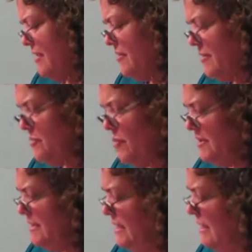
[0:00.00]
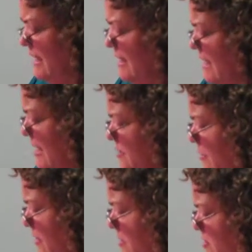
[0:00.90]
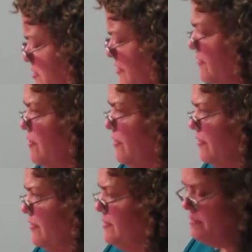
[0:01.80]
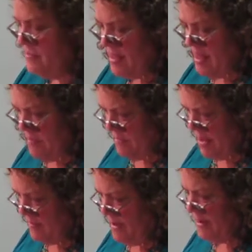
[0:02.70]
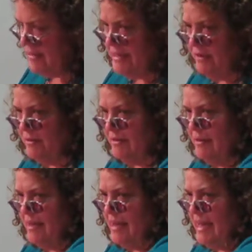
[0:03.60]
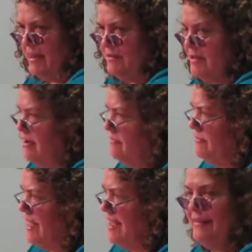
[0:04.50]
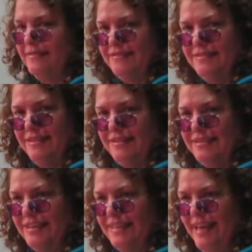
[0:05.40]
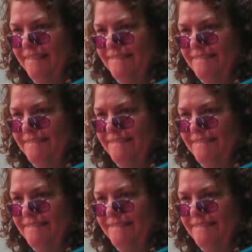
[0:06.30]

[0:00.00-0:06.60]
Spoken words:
The borosilicate glass, what I used before, Pyrex, here's it all flat, so you can see that.